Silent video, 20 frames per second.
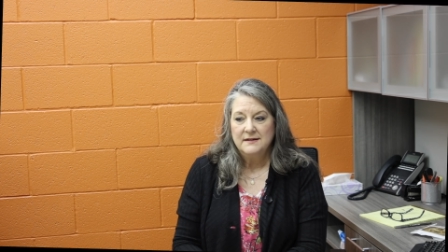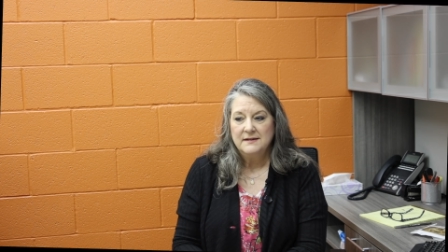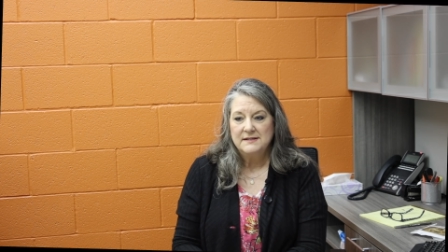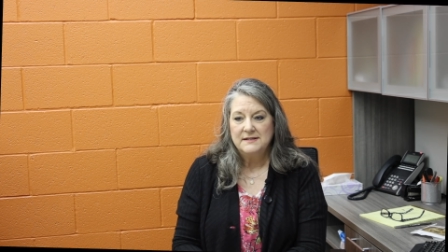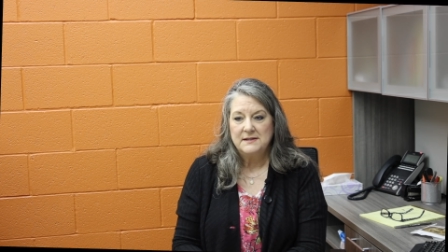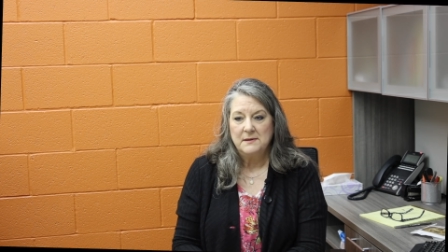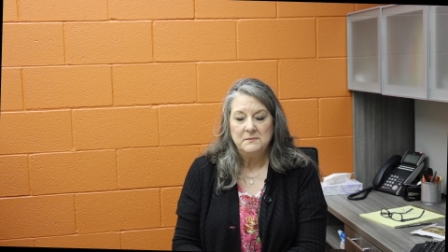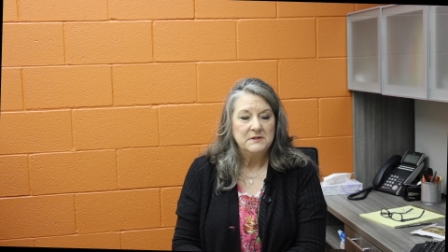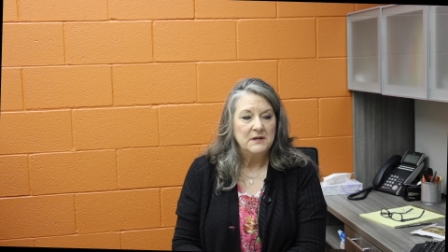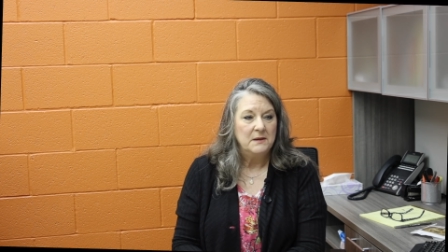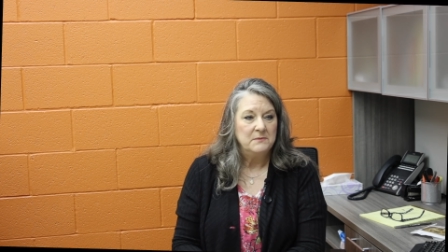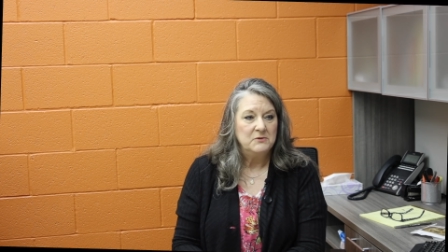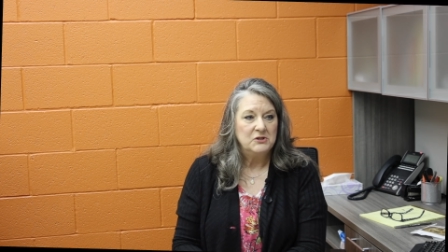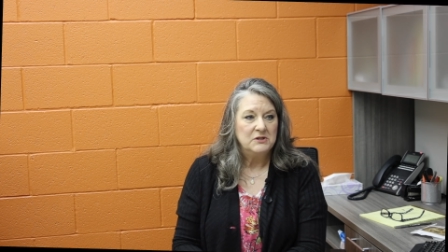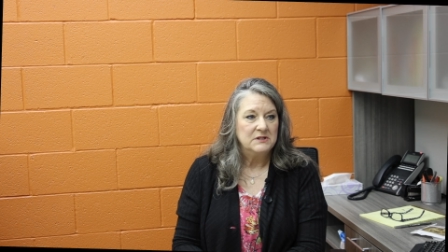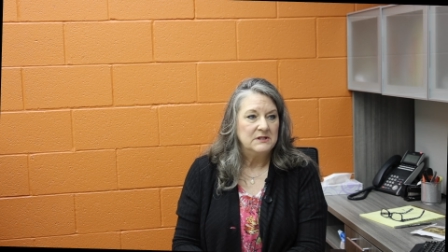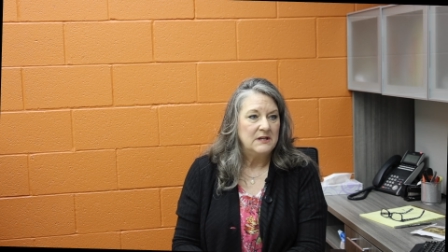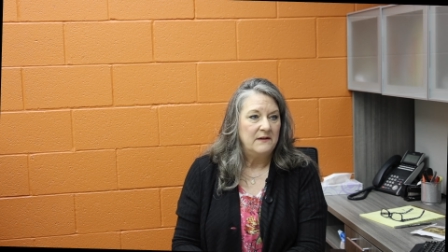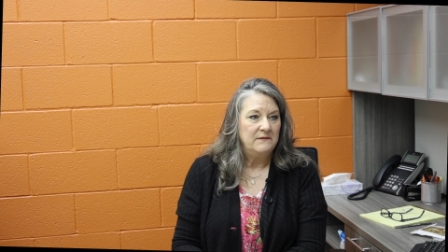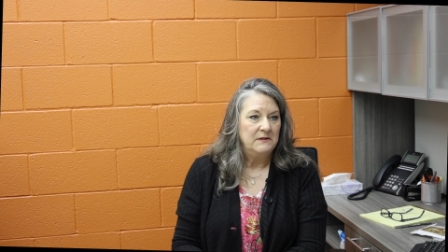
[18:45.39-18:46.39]
Sometimes
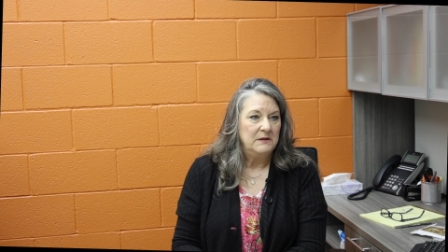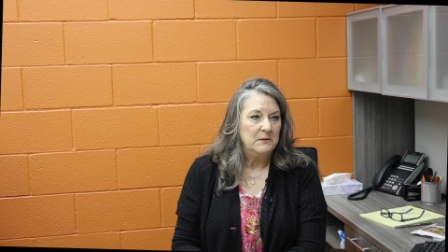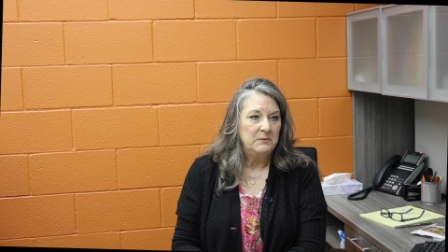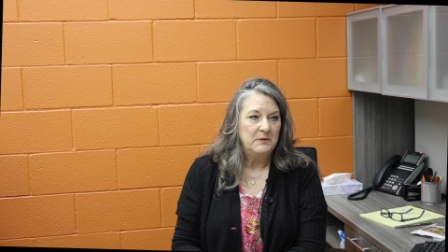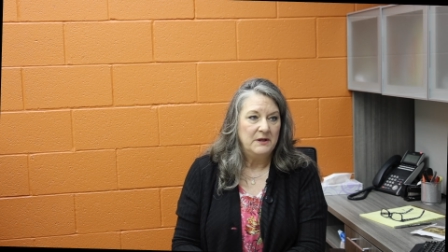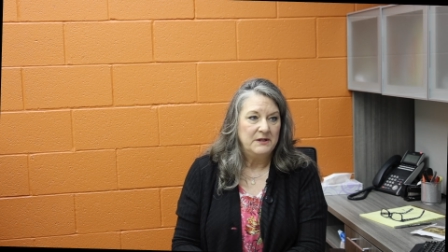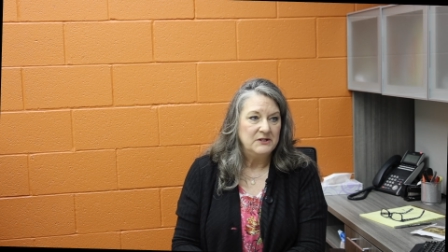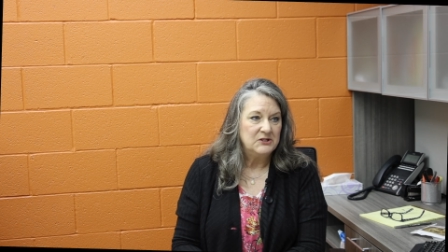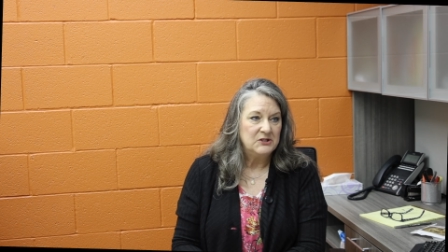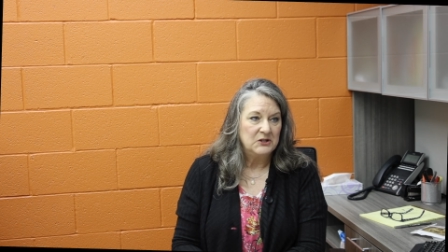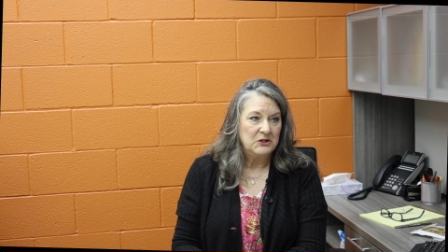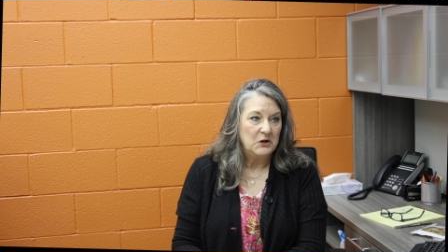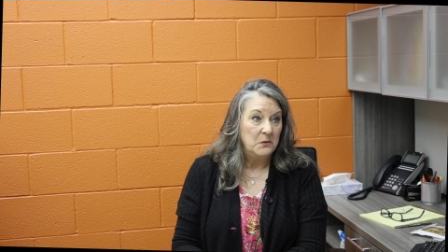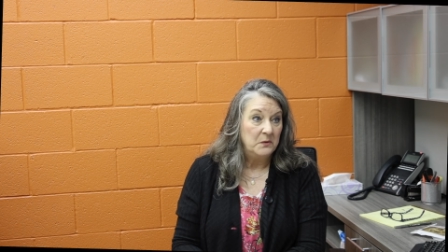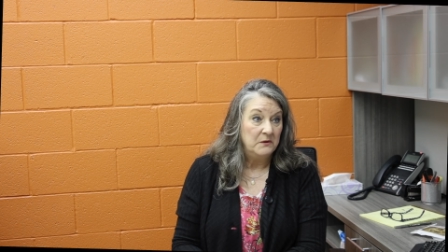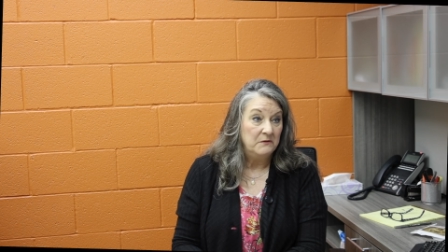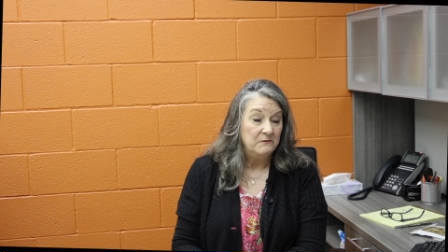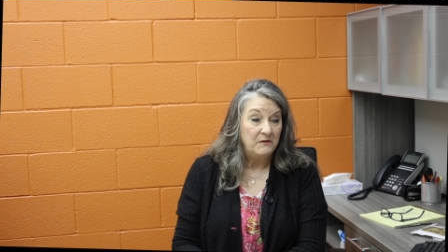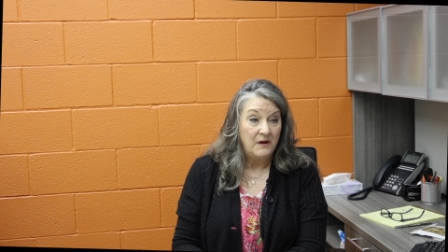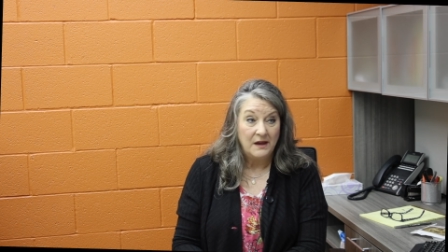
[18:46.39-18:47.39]
just having a place to
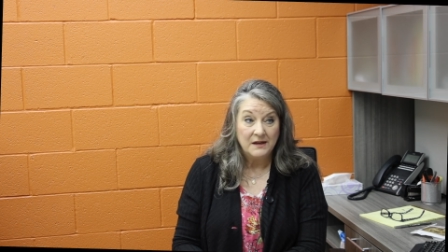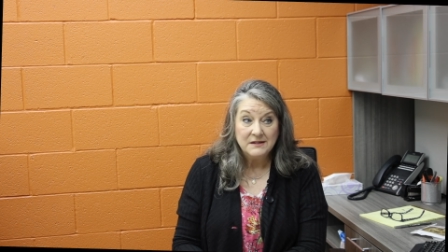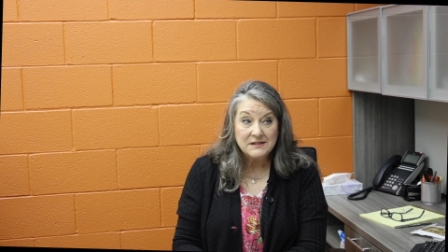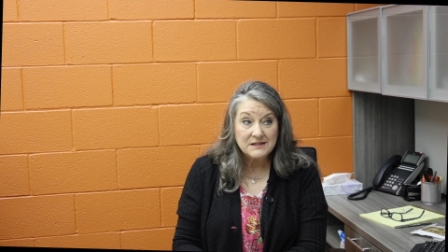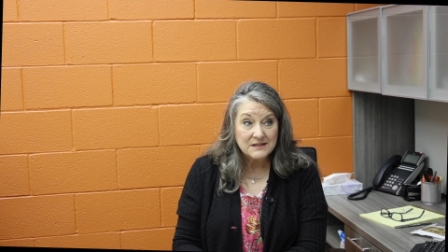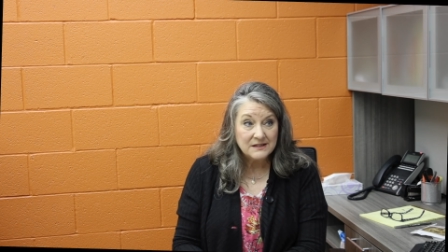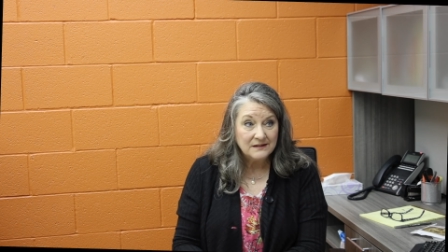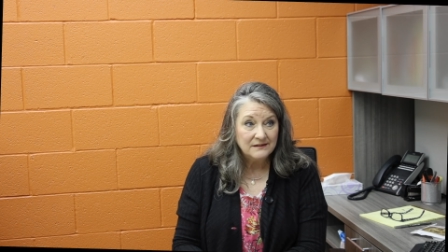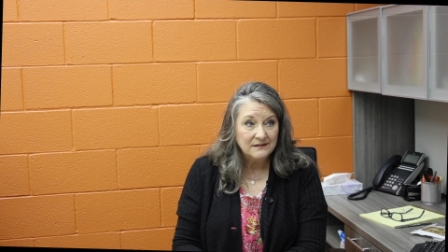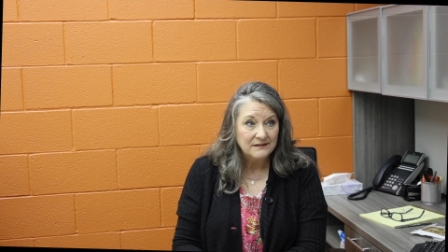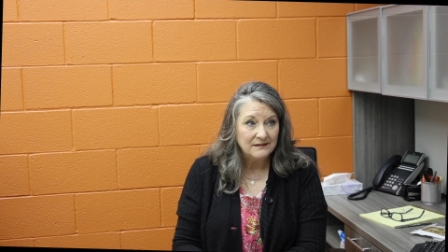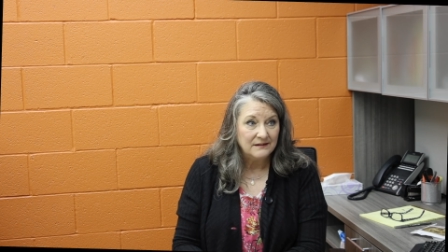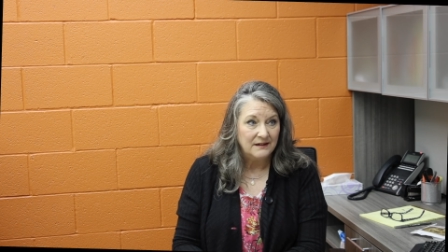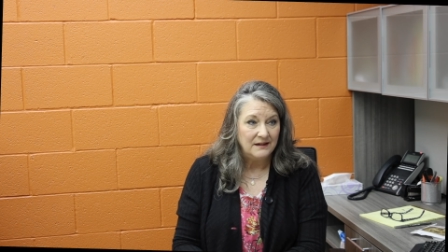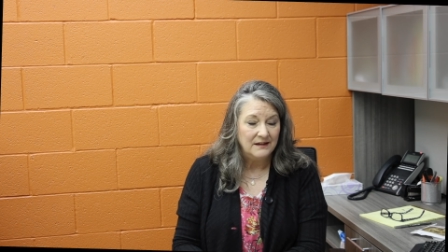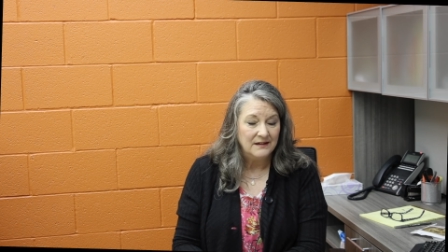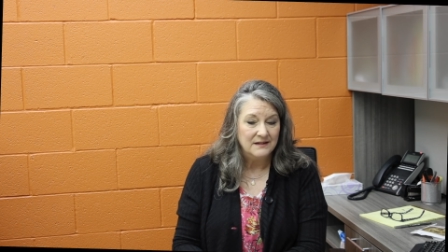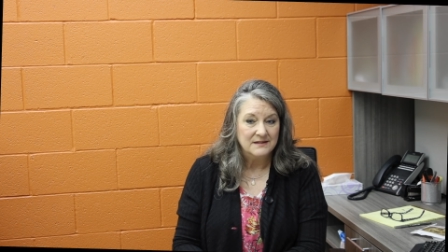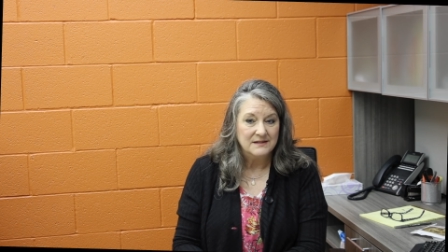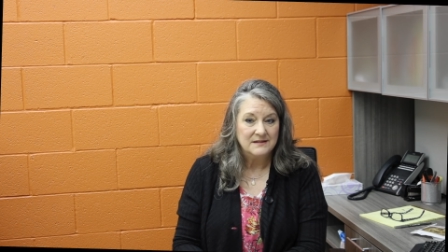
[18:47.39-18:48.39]
go and vent
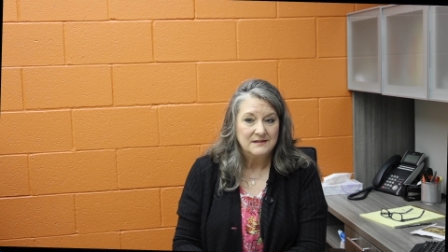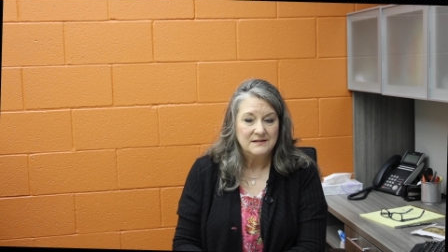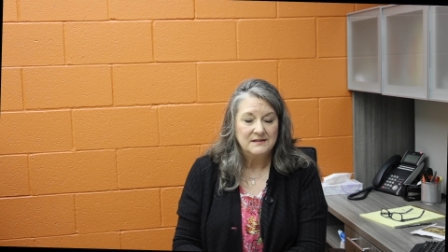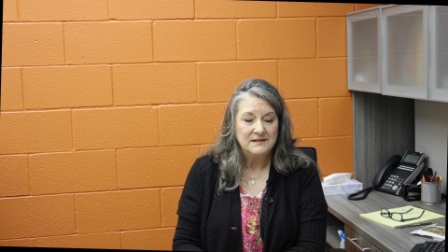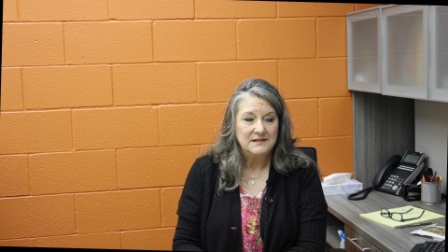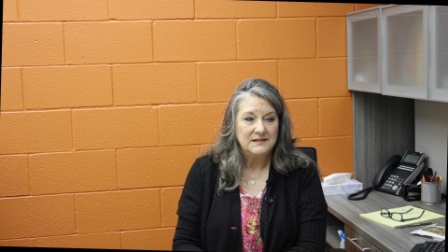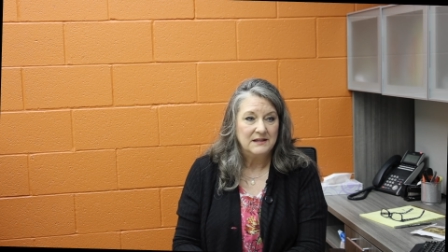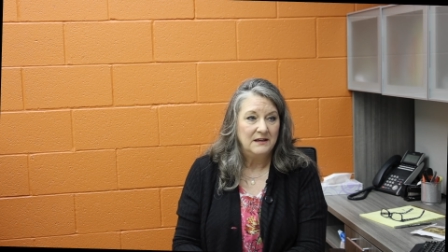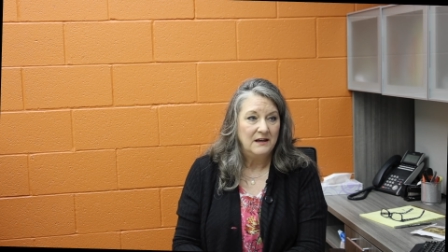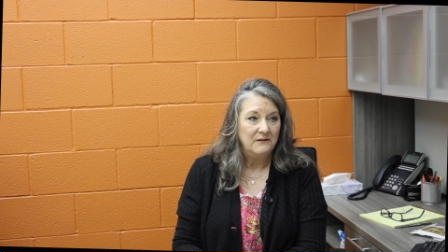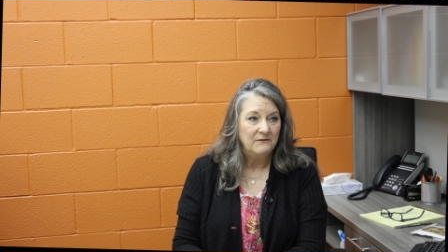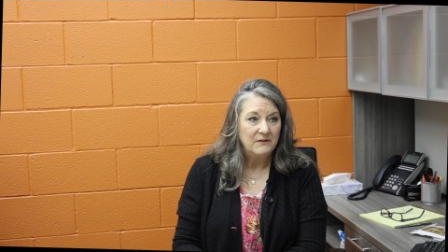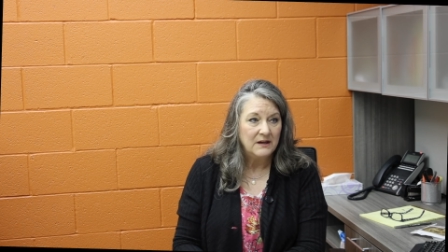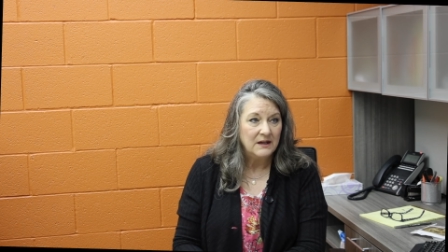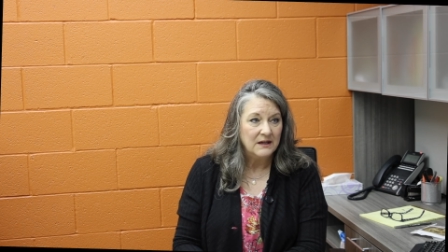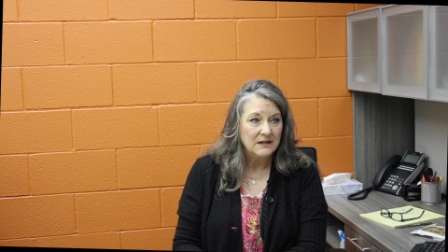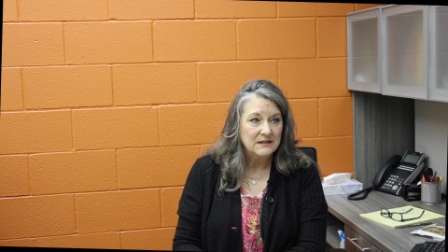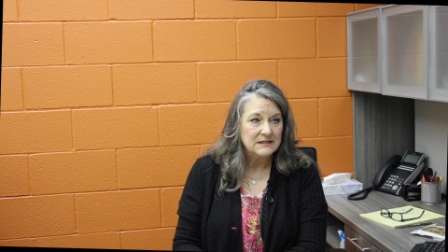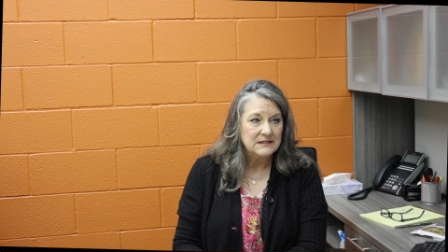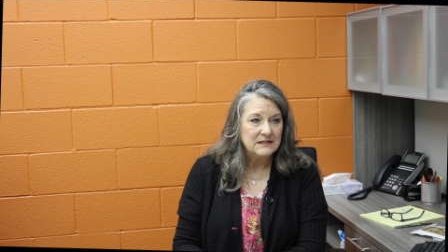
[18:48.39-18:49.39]
is
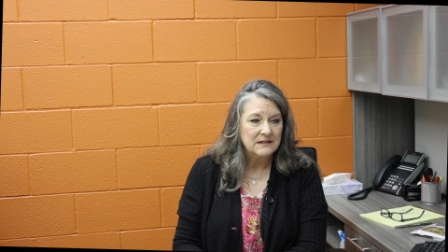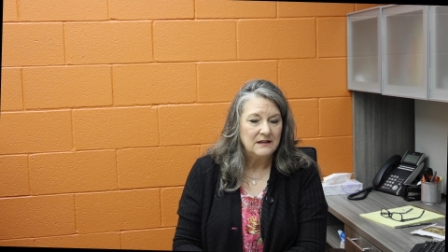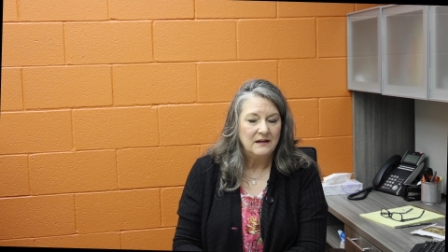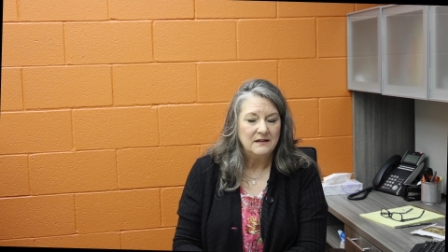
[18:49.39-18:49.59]
significant,